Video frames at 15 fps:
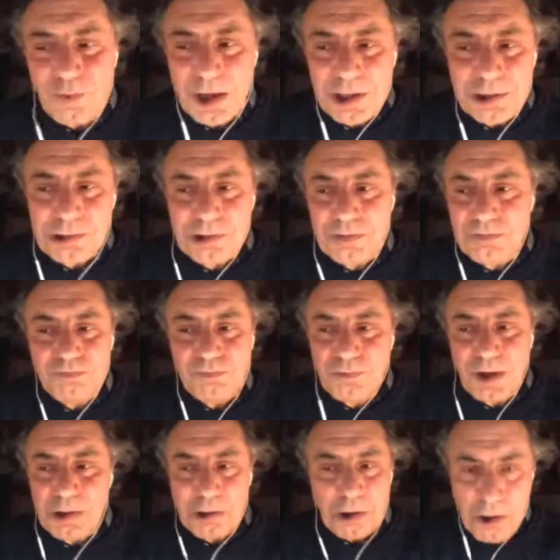was
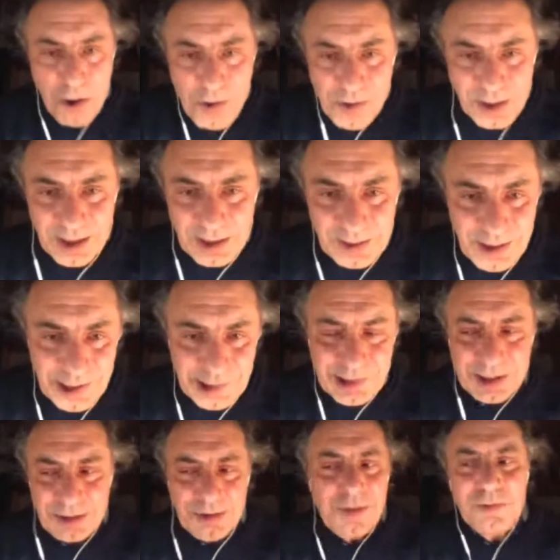joking. I
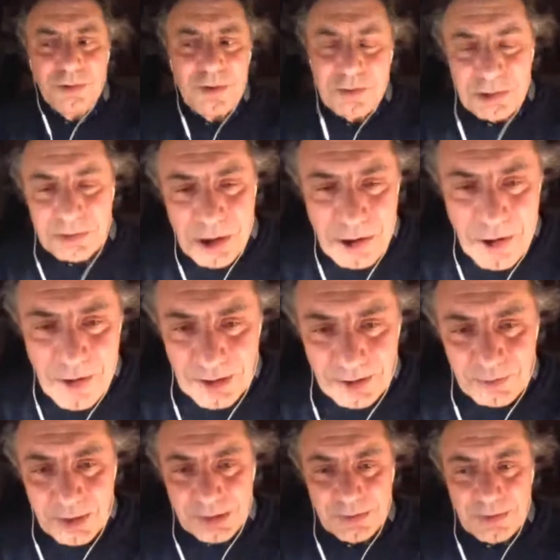said, You must be
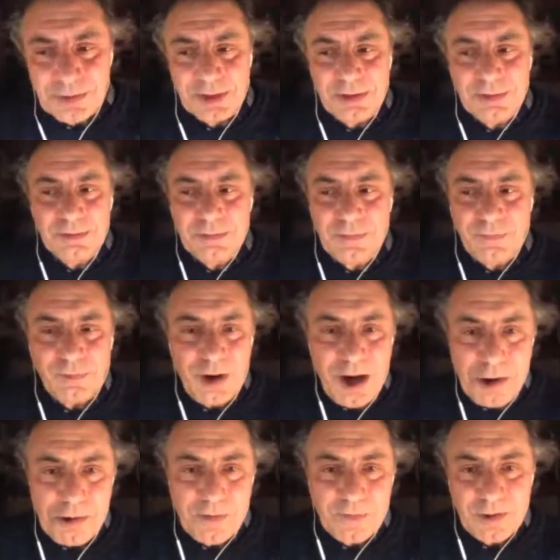joking. We're talking
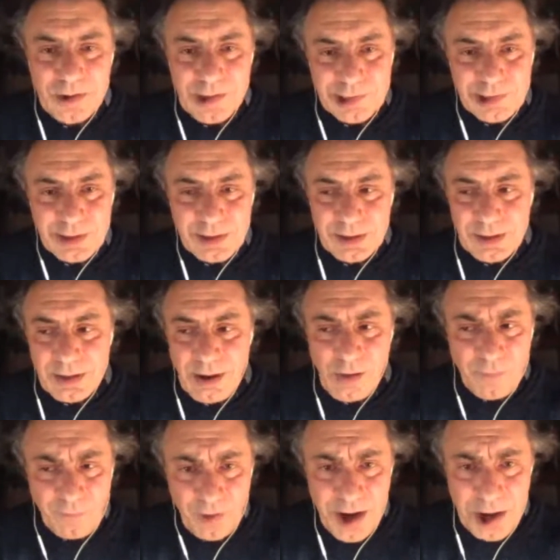French, of course." "Oh,
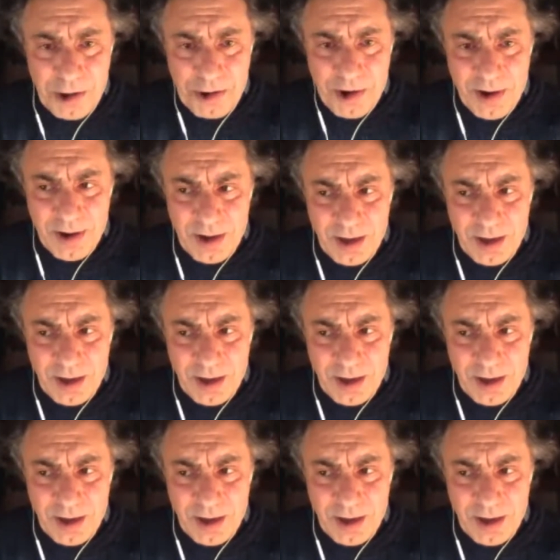French?